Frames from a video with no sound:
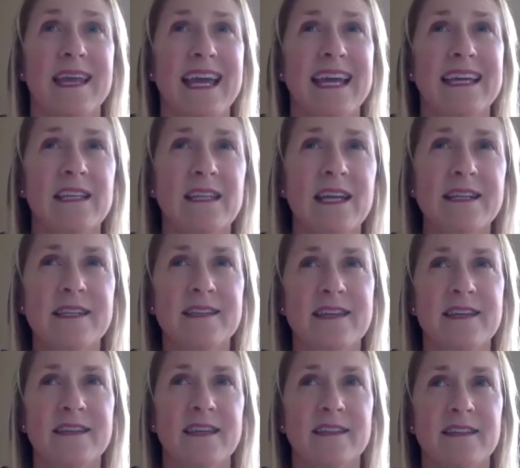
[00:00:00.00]
And I like to
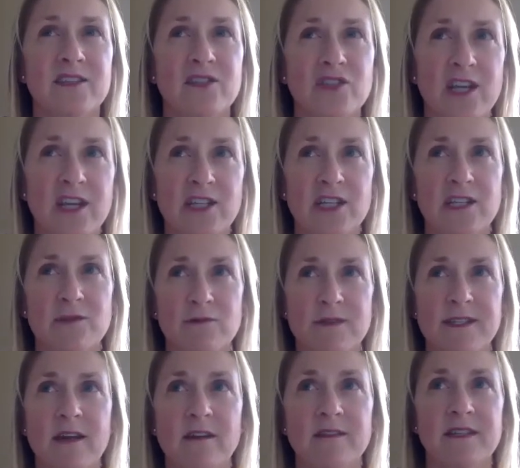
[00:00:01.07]
think that this change has
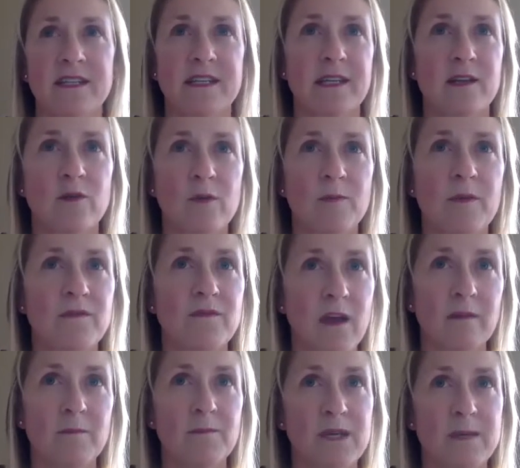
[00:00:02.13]
resulted in a group of
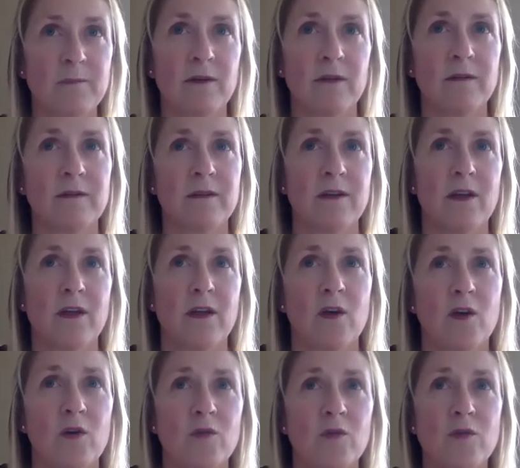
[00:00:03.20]
young people
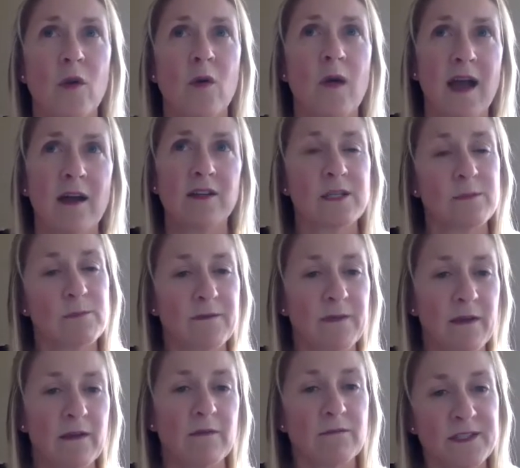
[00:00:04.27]
who know how to be
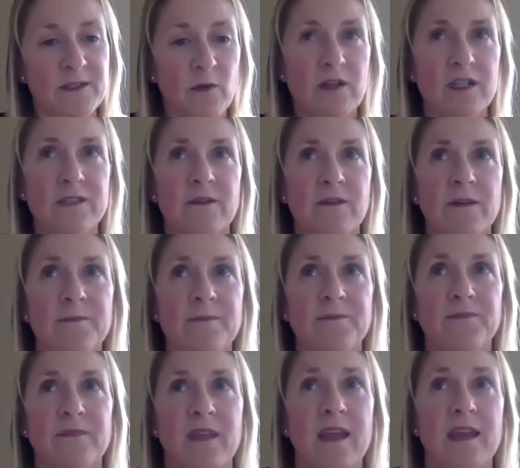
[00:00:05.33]
very resourceful,
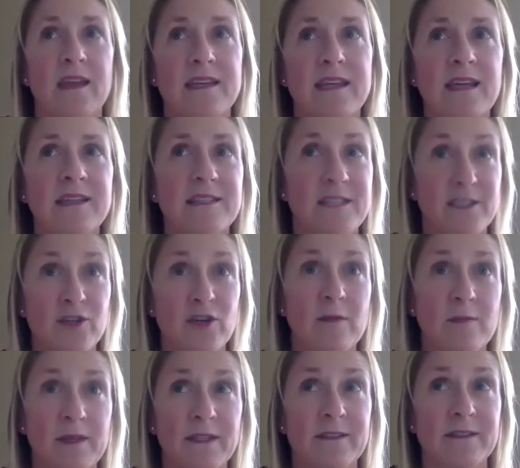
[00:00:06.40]
yet
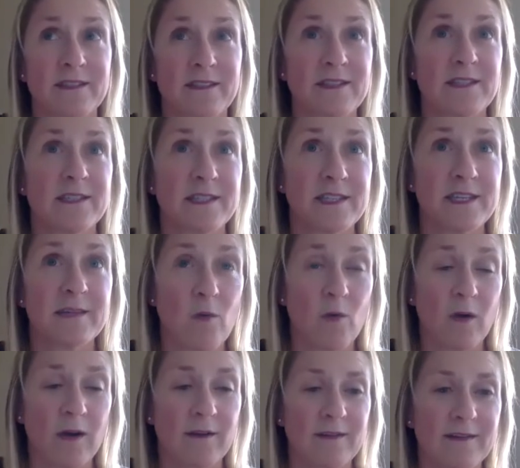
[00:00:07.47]
determined to seek
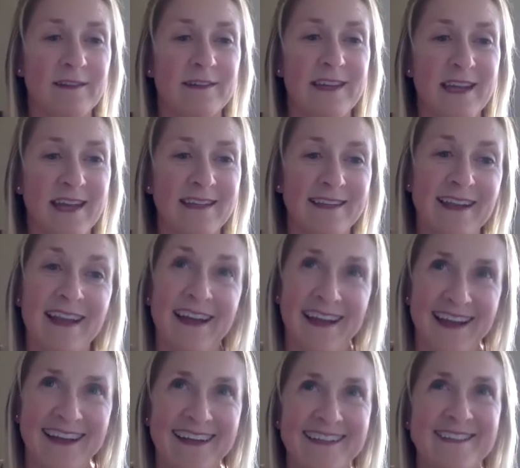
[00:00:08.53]
more, yet,
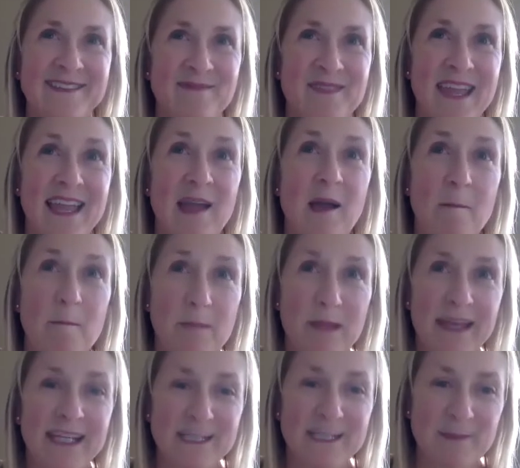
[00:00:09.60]

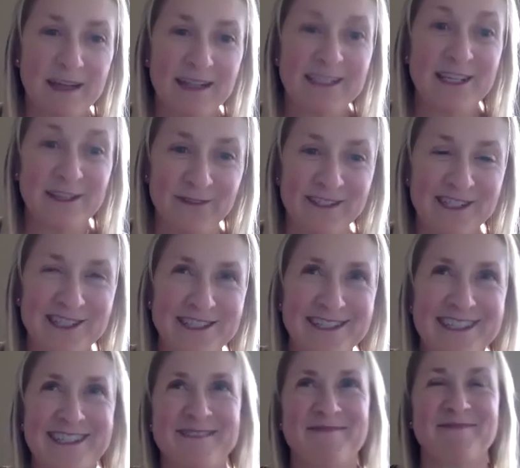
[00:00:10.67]
may expect
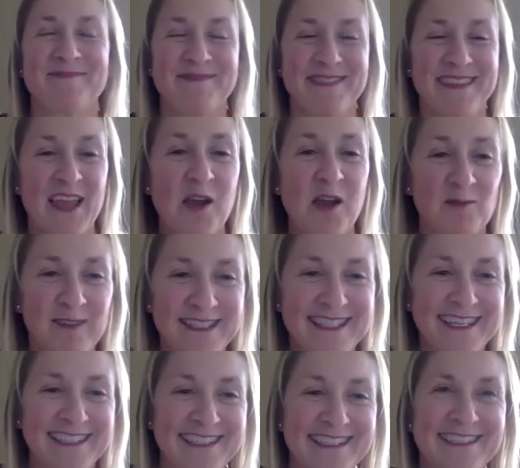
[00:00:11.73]
efficiency.
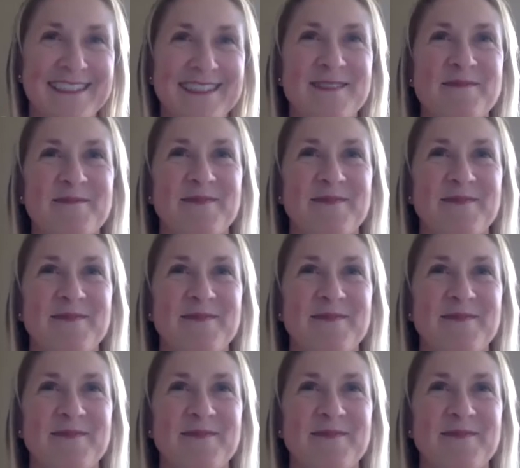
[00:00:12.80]
Resilience.